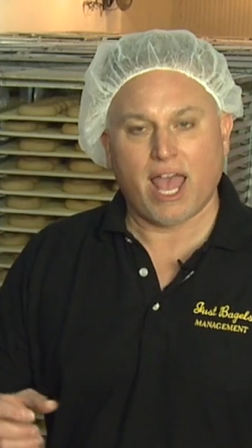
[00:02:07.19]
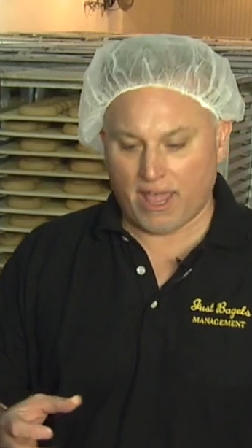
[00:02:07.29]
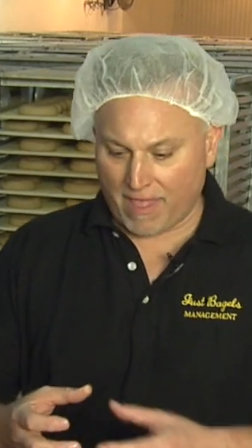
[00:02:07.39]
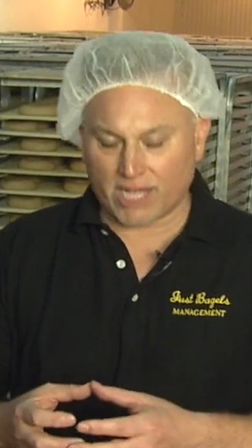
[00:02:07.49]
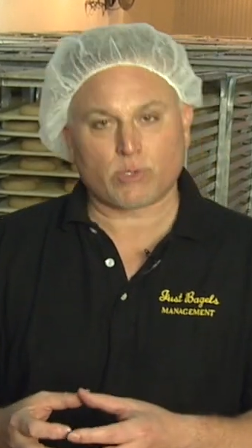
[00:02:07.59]

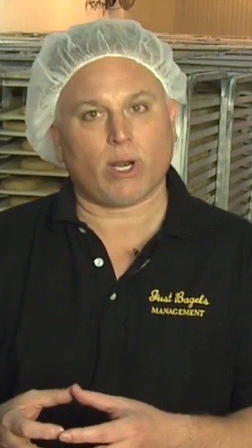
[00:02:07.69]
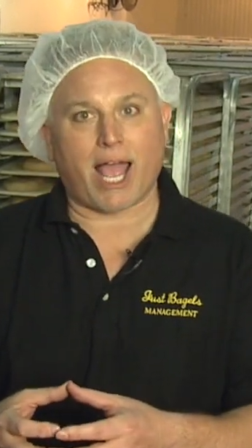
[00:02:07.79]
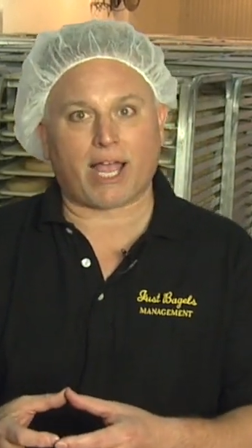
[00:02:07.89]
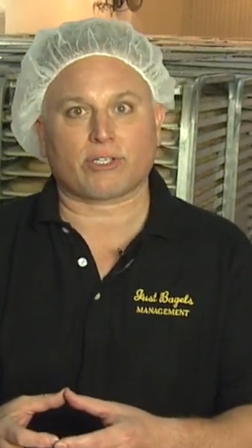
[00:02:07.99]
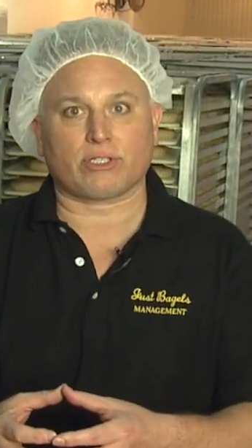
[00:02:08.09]
and that's what
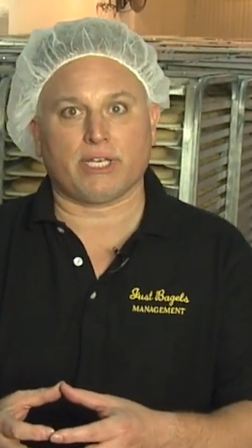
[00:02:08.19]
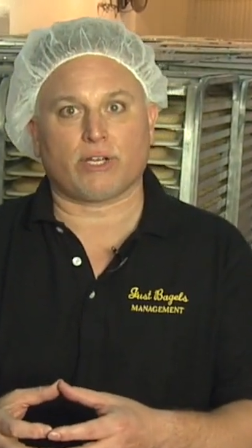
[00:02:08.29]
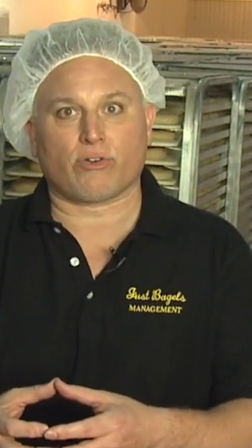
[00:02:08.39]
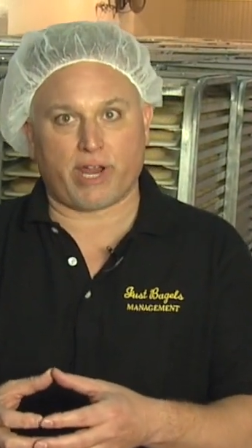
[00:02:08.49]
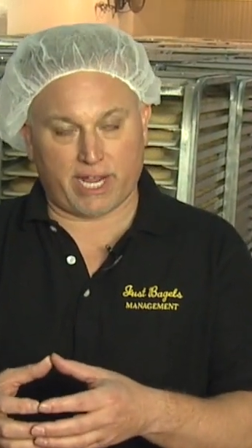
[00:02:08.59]
actually
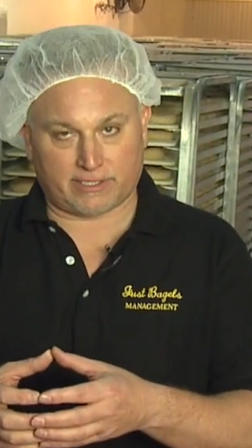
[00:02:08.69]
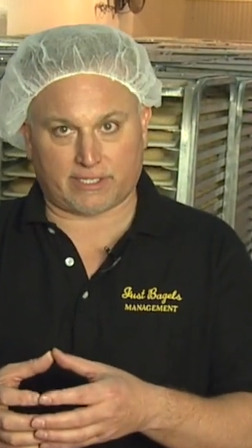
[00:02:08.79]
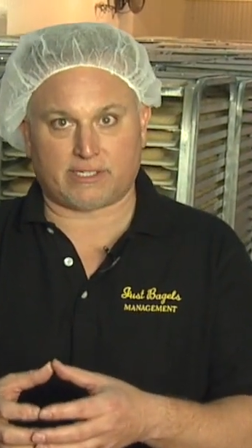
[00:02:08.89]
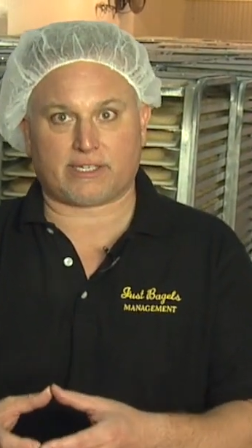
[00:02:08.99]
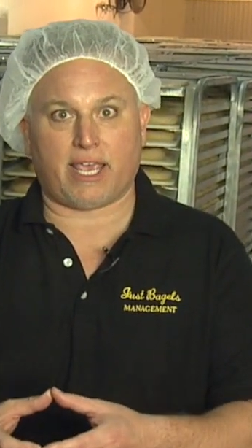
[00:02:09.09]
creates
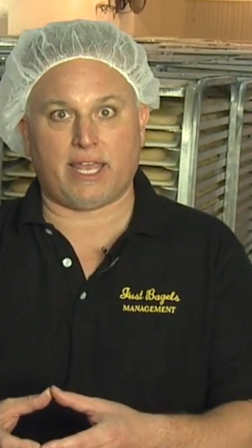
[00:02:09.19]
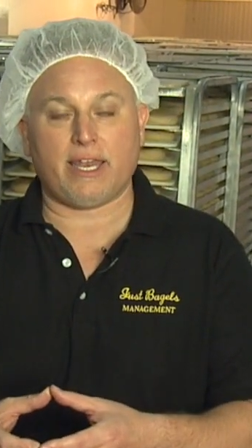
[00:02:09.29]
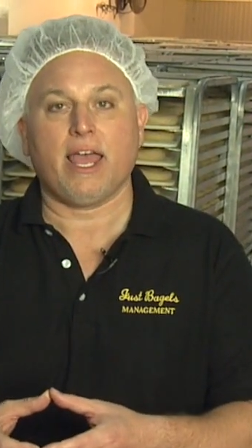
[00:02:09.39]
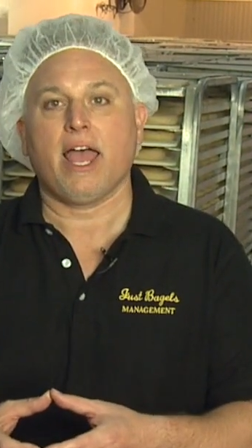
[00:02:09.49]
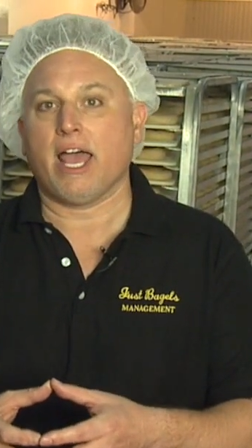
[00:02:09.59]
the skin
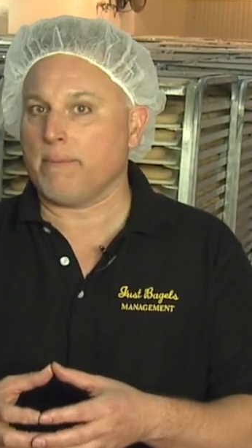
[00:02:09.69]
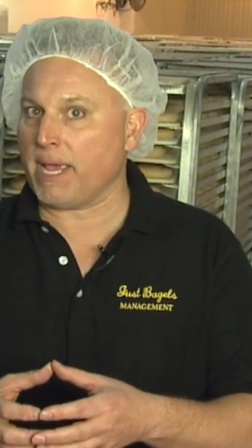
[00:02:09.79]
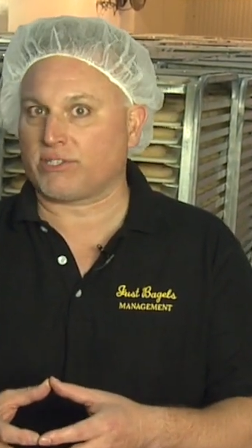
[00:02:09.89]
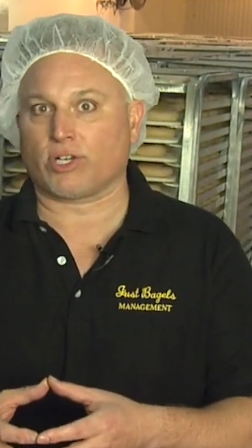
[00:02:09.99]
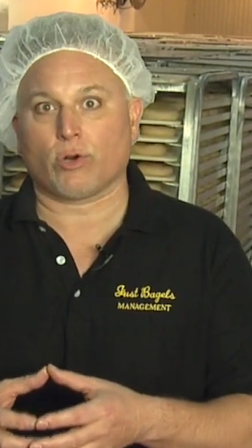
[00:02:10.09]
and
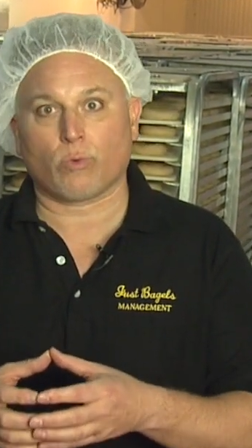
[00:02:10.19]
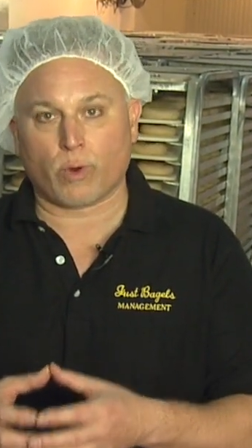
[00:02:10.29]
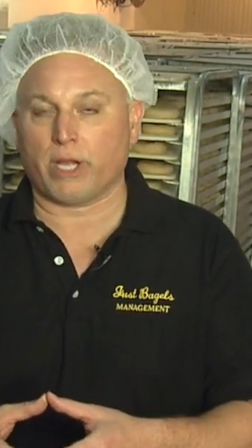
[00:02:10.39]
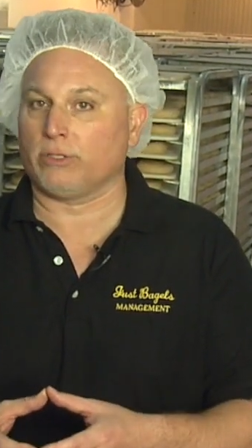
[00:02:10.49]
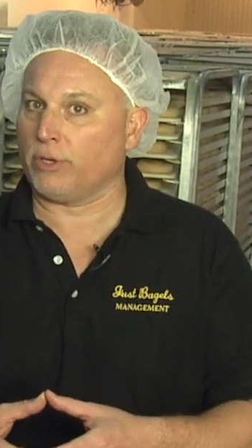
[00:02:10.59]
makes it a
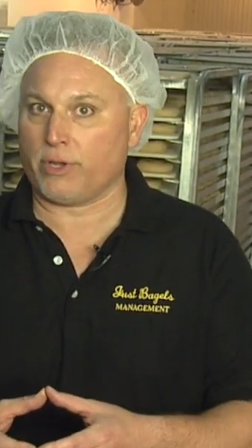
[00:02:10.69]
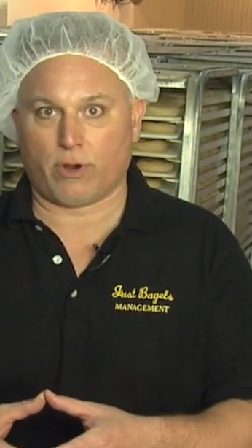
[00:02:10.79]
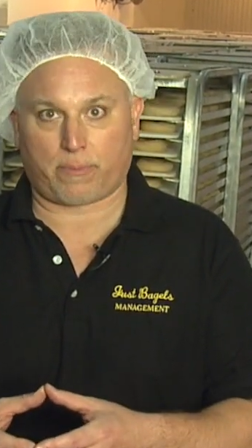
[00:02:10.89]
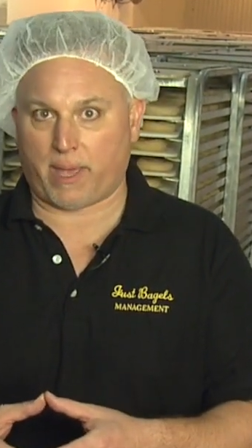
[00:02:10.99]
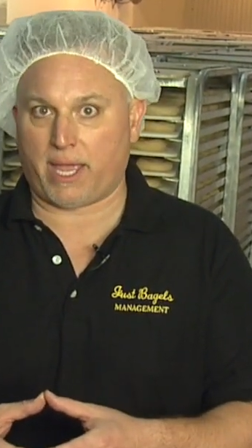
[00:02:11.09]
real New
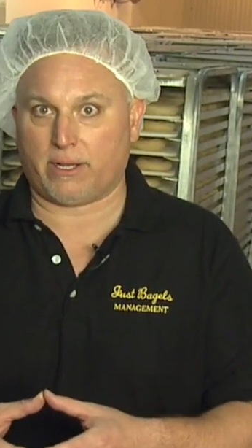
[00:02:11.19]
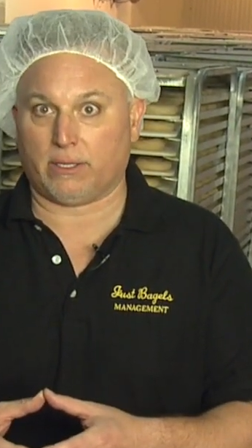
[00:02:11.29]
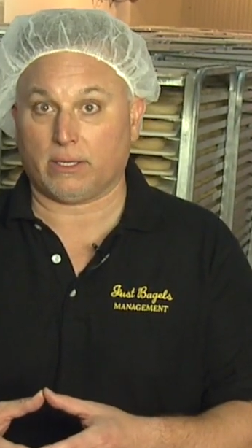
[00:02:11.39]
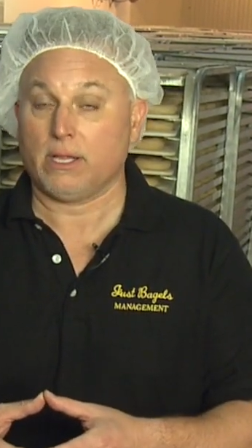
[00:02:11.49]
York bagel.